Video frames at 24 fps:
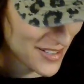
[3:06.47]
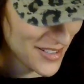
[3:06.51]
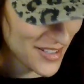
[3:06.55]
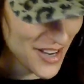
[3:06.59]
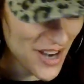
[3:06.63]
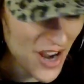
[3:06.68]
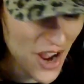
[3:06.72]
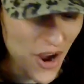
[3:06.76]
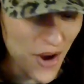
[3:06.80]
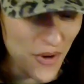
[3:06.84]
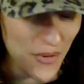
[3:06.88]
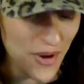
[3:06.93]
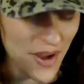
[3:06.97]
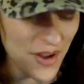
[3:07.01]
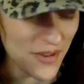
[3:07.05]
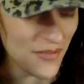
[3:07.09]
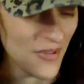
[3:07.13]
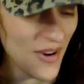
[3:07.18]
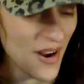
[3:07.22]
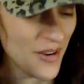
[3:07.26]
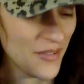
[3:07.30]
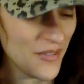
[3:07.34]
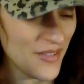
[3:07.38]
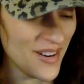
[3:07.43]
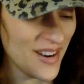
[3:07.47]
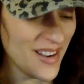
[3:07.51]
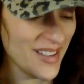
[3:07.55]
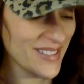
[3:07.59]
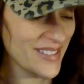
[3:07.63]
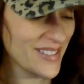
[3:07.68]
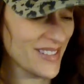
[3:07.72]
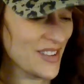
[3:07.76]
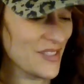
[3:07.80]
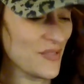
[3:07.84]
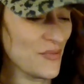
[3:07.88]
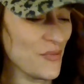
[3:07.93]
no one right when I
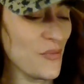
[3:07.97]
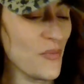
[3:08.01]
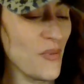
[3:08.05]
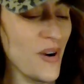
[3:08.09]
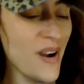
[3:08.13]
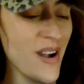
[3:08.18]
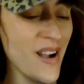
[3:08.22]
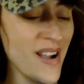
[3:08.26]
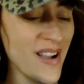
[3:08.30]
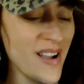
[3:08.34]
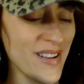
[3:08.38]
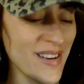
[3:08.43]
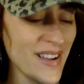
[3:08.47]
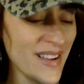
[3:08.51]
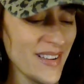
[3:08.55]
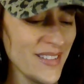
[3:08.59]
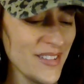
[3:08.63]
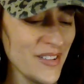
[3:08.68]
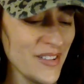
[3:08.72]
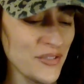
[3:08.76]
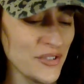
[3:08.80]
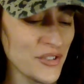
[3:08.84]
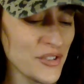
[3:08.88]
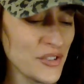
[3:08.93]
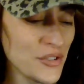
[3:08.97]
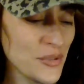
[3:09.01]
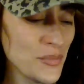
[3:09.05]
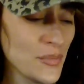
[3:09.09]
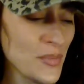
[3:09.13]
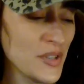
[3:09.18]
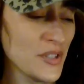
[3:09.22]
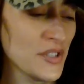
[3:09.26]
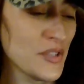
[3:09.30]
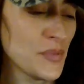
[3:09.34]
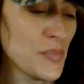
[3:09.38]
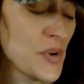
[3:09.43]
said 1. I love you so
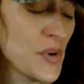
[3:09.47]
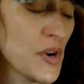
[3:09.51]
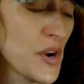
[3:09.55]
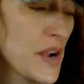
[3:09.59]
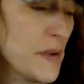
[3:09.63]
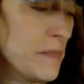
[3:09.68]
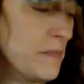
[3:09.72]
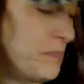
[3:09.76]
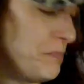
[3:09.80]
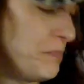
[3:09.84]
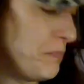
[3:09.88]
much, Spirit.